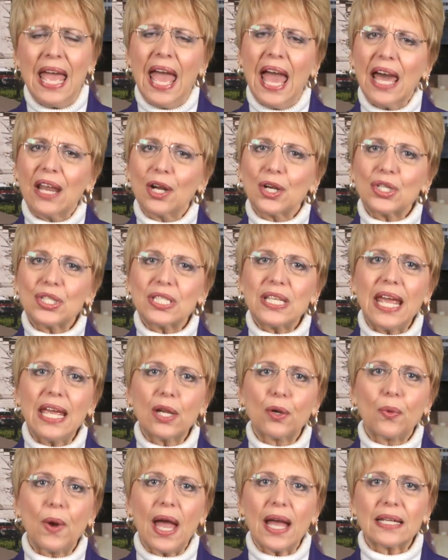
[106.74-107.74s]
And our state
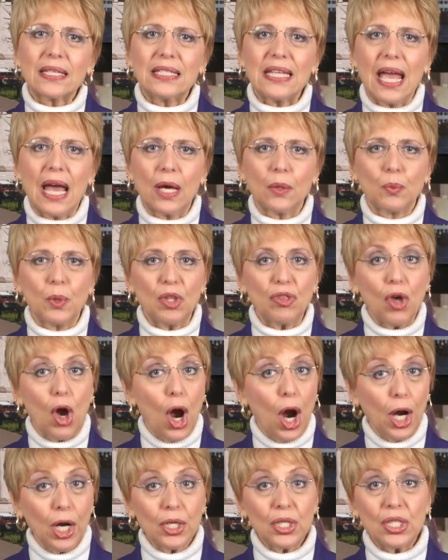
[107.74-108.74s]
cracked down with
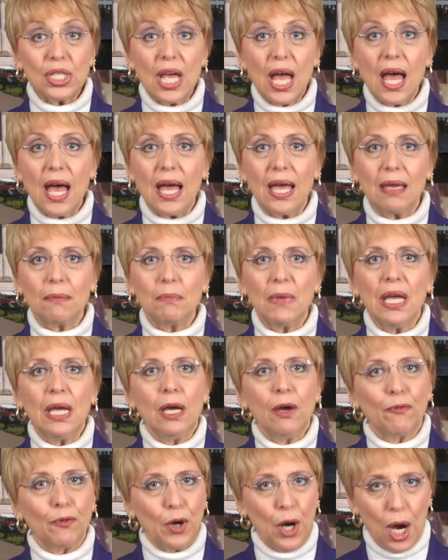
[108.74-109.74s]
hard time
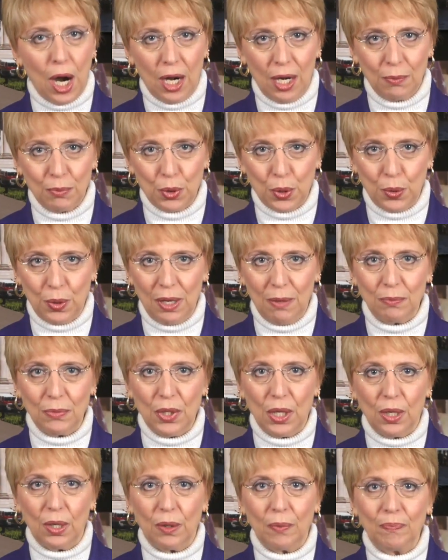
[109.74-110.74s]
for armed
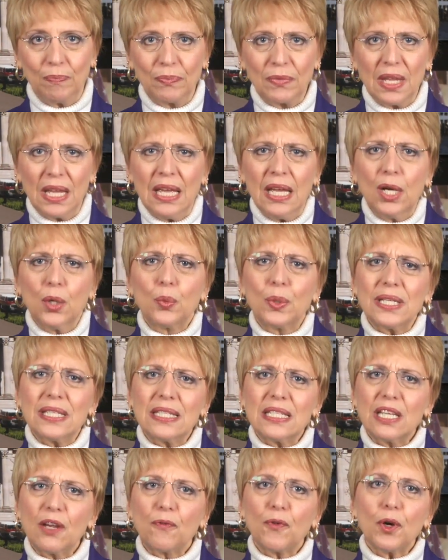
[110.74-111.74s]
criminal with
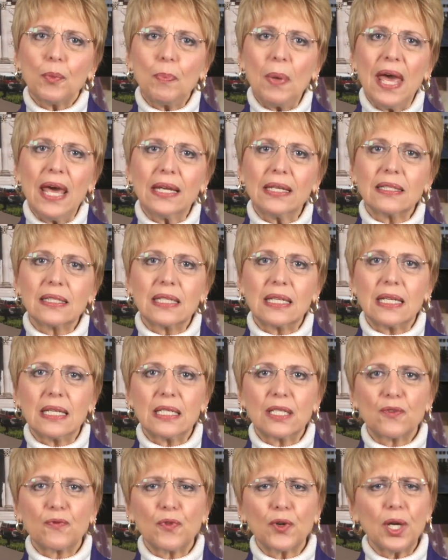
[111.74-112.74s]
stiffer
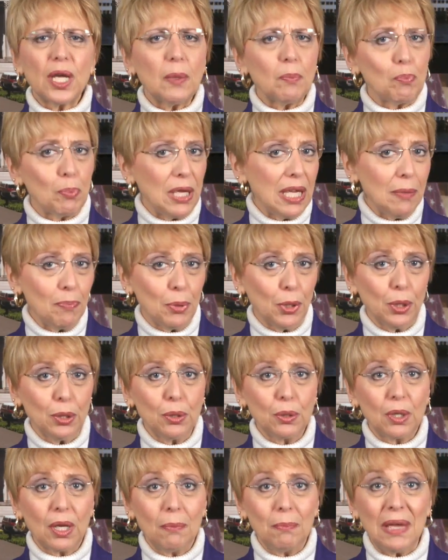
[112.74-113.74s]
penalties for people
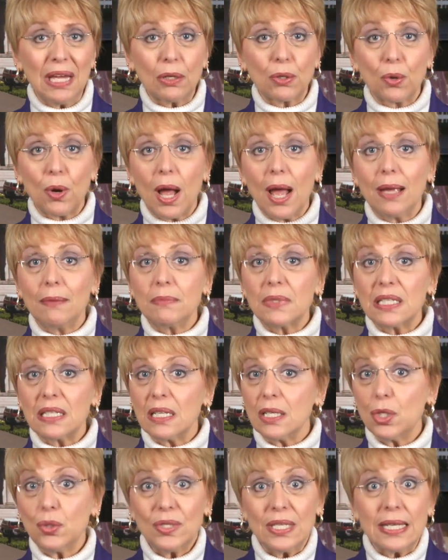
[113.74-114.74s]
who commit crimes
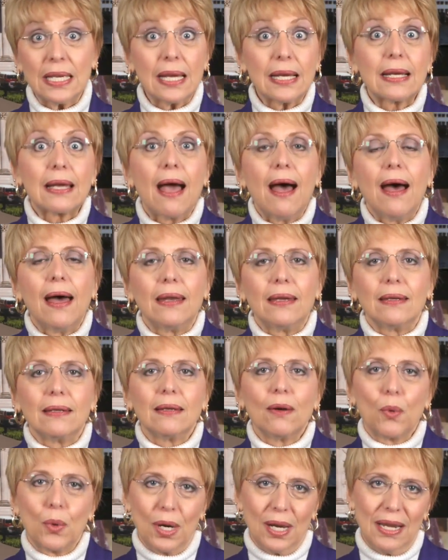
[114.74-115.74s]
using a gun
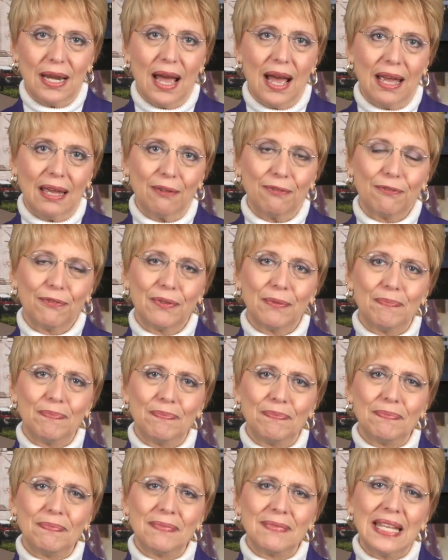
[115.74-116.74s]
or a knife.
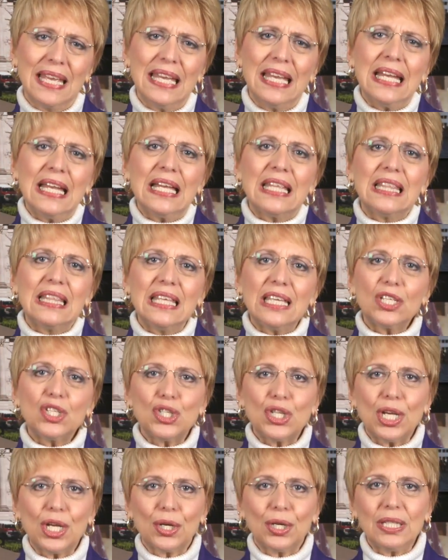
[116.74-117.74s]

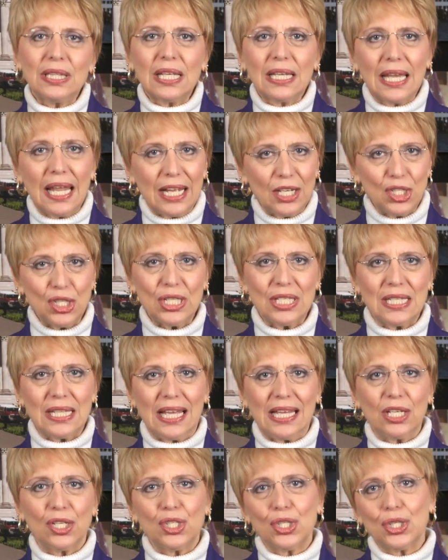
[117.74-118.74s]
This year in the
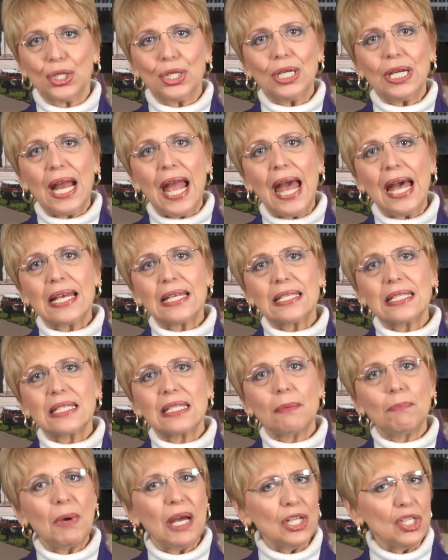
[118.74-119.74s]
legislature, as
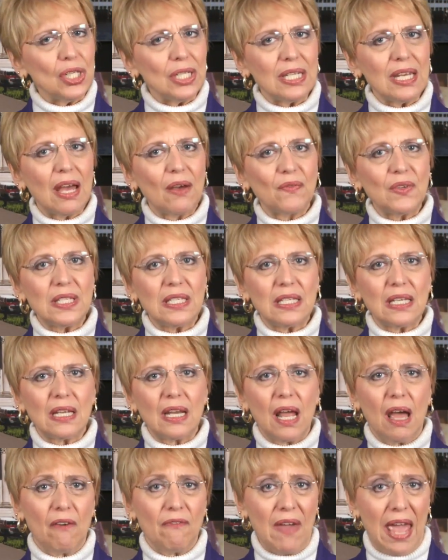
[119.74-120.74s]
the budget deficit
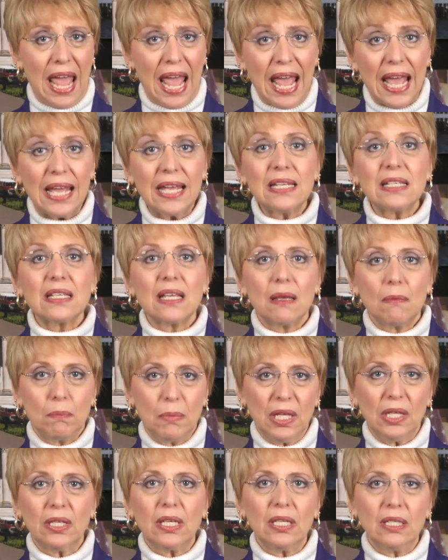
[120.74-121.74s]
of $8
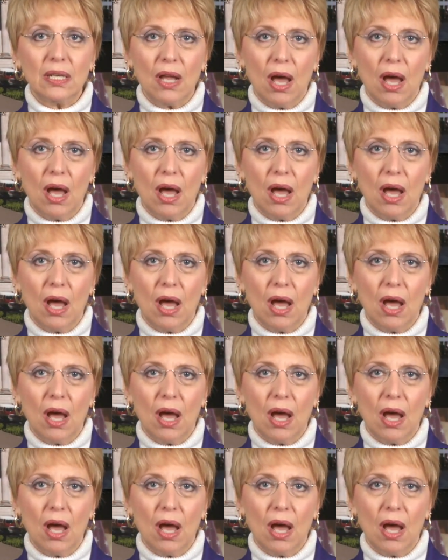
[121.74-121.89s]
billion